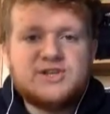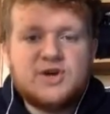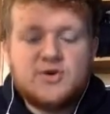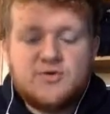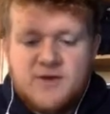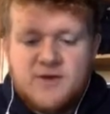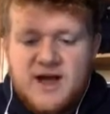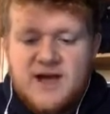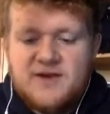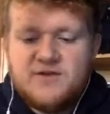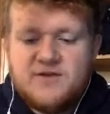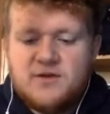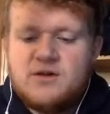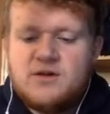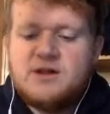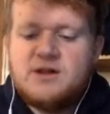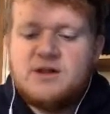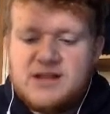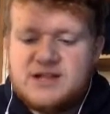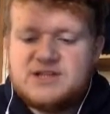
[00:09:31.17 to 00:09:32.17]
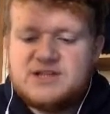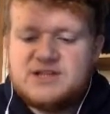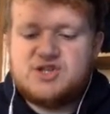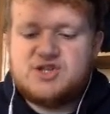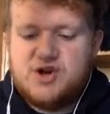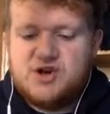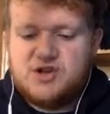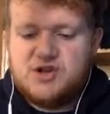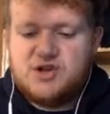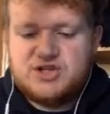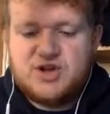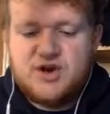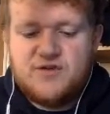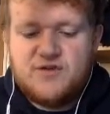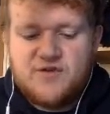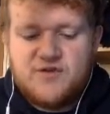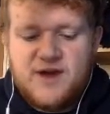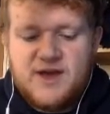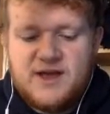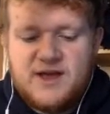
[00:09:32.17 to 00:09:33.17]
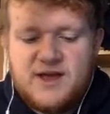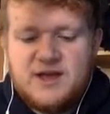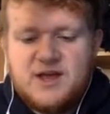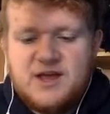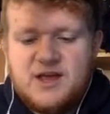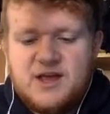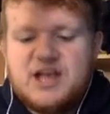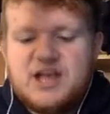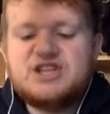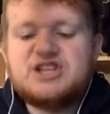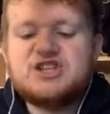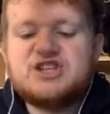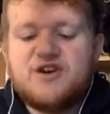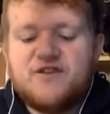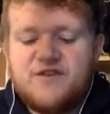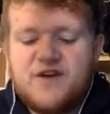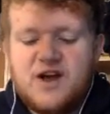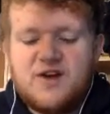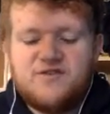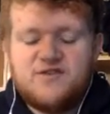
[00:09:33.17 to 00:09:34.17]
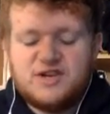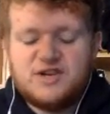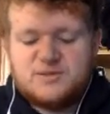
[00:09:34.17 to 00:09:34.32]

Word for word: is our rival? Let's start this off right. This is our very